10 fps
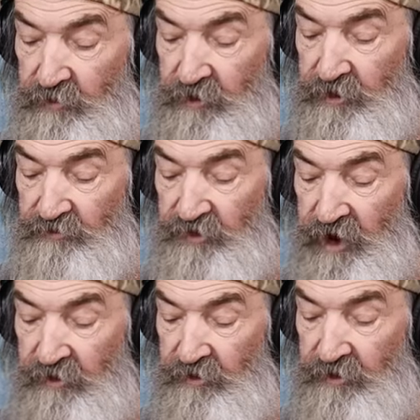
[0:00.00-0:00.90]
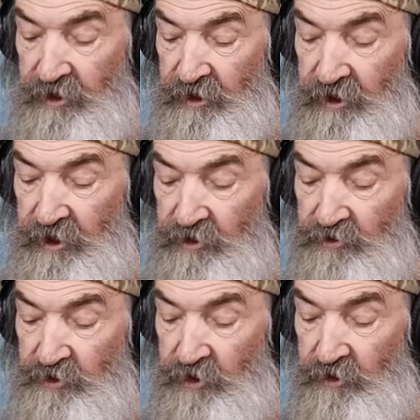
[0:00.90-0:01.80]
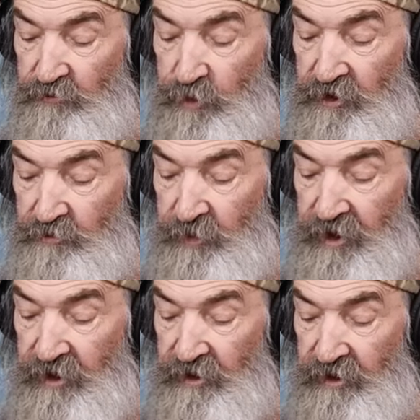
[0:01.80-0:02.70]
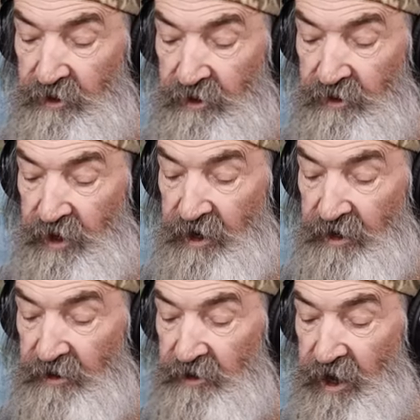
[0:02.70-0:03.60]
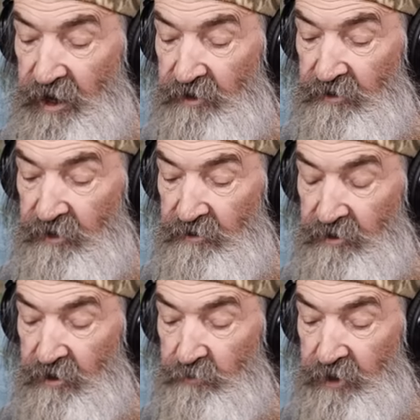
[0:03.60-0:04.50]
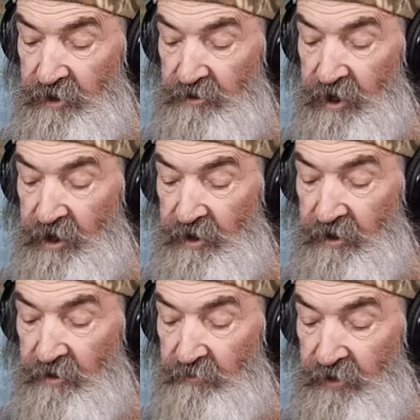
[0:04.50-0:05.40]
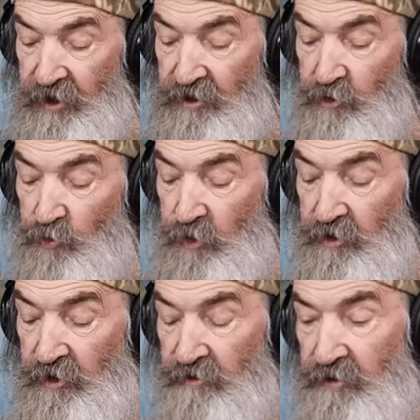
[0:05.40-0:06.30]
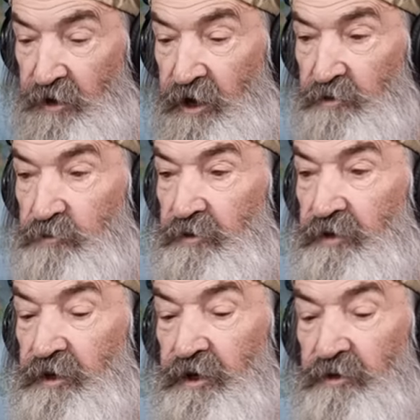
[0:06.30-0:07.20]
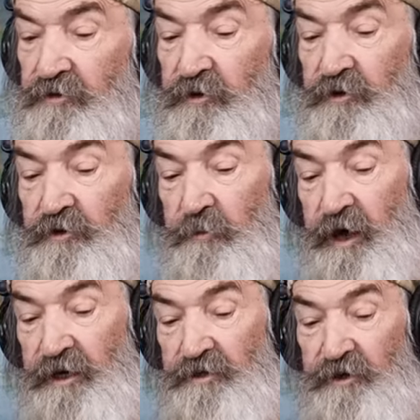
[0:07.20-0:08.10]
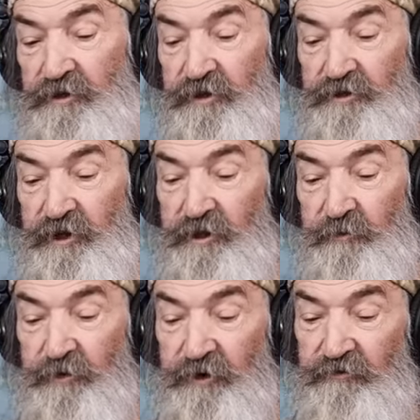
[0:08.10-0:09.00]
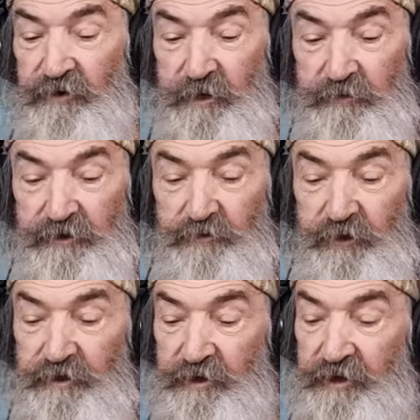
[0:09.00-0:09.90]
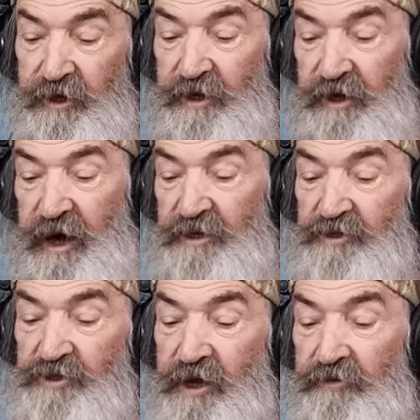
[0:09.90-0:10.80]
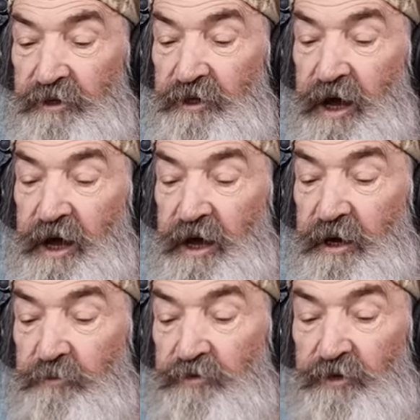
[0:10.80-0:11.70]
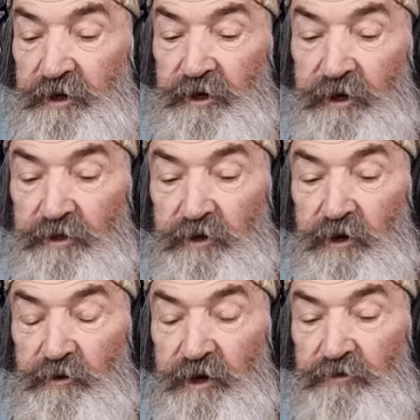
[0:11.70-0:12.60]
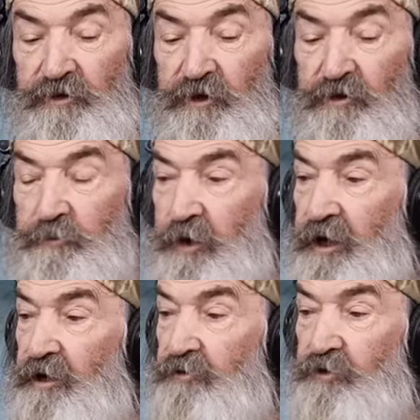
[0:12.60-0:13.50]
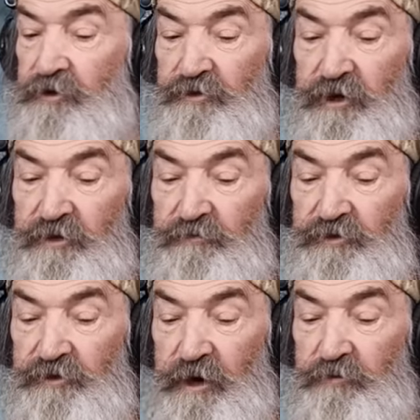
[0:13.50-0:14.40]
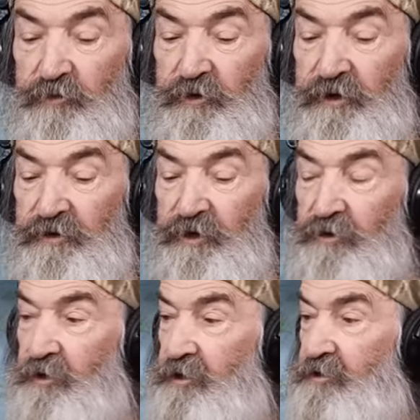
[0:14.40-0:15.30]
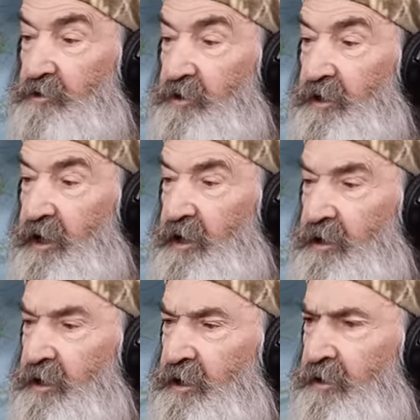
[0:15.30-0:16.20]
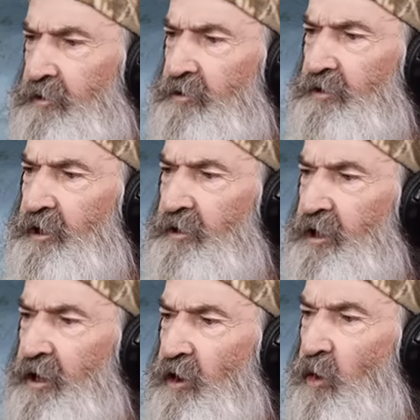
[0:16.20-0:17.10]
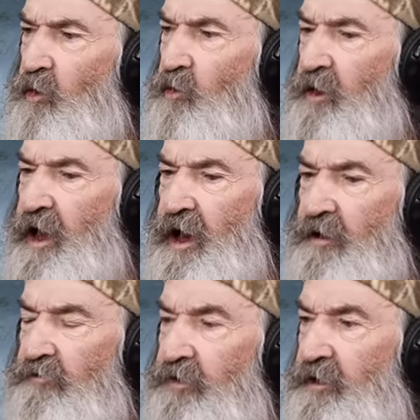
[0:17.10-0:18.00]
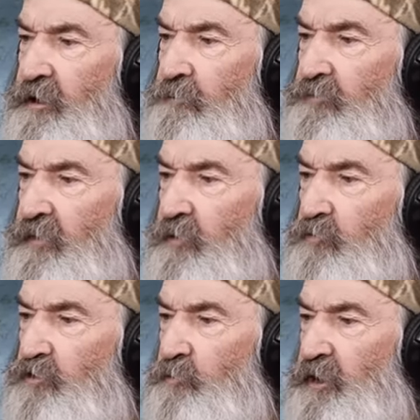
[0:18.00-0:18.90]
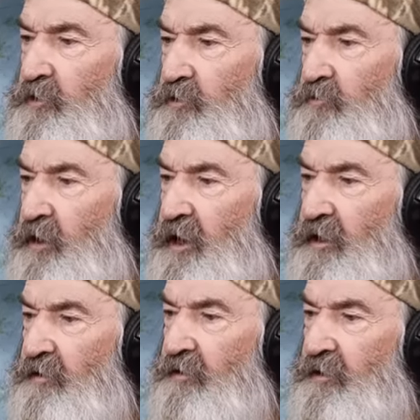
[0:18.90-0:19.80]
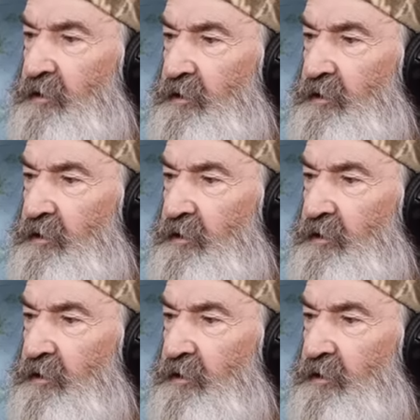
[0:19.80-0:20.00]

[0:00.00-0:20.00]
with his father, he served with me, kind of like a dad complex thing, in the work of the gospel. So it's amazing just in the book of Philippians, one, two, that's seven times, and you don't have to turn a page. You just got chapter one and two, then you just look at it. You say their whole life was built around